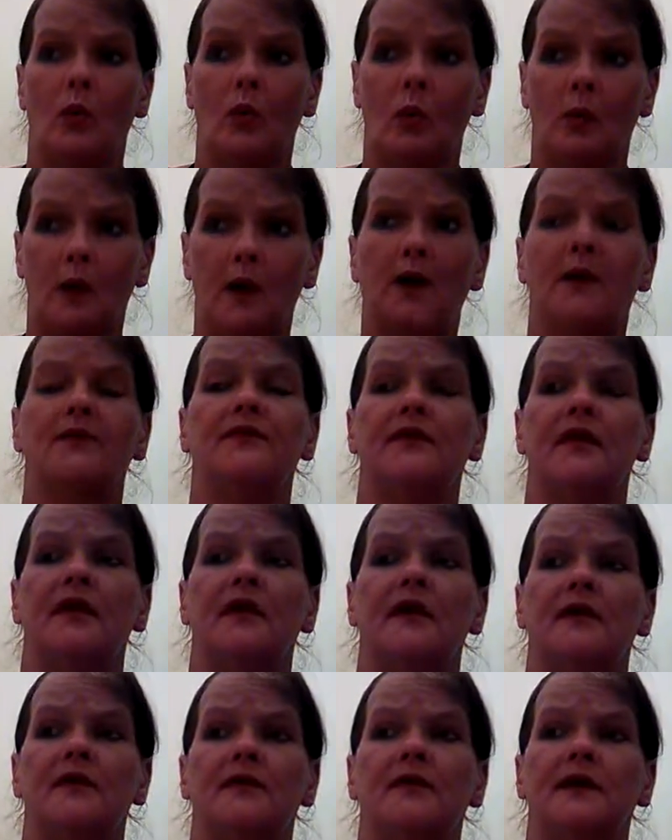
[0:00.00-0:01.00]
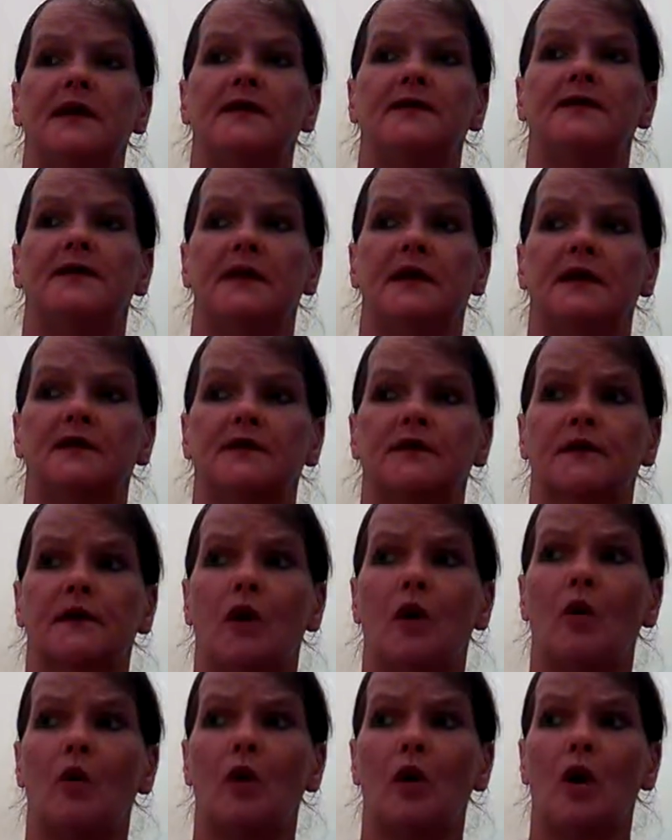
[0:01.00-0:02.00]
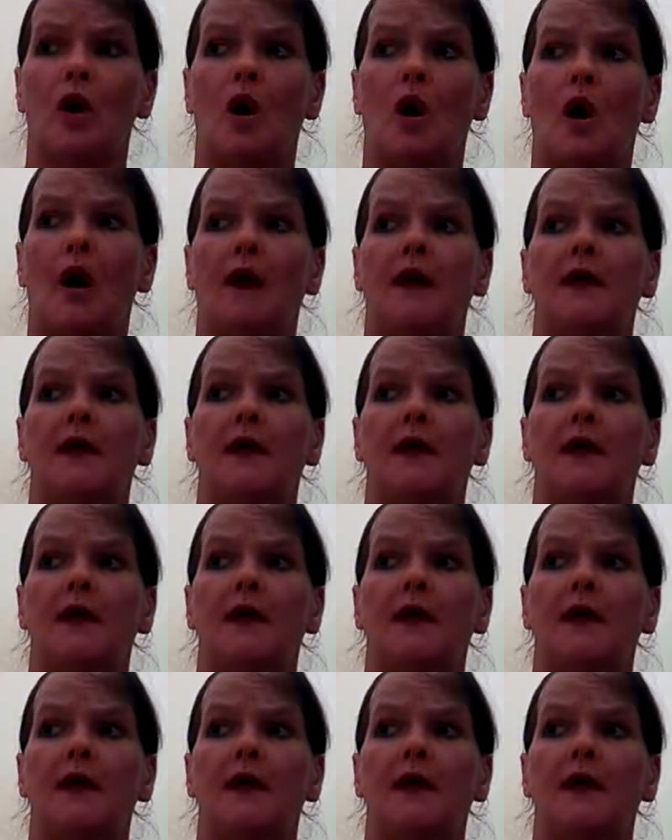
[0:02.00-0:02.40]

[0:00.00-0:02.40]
was there these things going on.